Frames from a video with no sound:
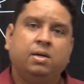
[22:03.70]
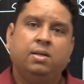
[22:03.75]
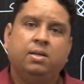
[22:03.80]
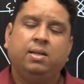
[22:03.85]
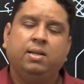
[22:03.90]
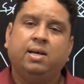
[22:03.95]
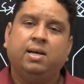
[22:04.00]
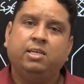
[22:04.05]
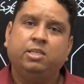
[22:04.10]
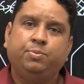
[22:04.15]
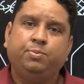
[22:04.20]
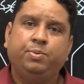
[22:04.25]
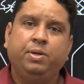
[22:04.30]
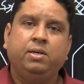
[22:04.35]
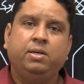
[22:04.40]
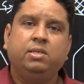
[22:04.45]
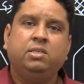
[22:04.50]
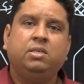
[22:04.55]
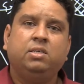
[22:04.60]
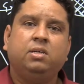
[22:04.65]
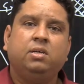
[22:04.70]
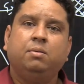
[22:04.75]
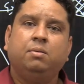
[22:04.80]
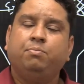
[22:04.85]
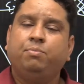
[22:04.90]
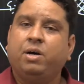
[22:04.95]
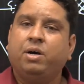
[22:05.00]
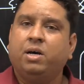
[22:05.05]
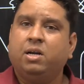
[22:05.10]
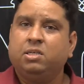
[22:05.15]
Their highest peak is
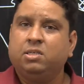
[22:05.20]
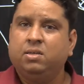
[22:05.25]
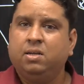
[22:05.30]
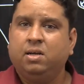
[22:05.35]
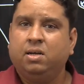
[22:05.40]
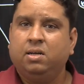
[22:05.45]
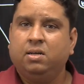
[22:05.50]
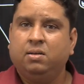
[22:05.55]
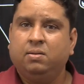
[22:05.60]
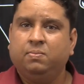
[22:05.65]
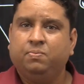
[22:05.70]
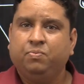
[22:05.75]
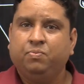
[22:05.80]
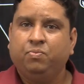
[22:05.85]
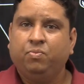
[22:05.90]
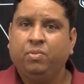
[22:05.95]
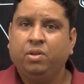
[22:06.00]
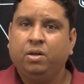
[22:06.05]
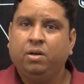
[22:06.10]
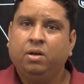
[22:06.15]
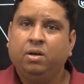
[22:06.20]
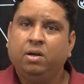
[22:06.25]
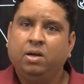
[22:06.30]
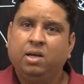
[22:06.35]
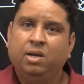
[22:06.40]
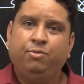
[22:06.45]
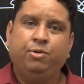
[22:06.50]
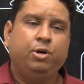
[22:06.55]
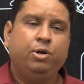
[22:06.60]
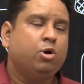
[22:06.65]
Parasnath.
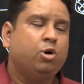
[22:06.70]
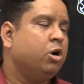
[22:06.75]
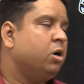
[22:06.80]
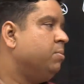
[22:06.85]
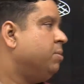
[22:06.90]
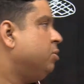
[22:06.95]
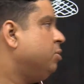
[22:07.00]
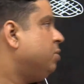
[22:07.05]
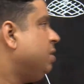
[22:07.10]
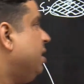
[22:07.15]
If you talk about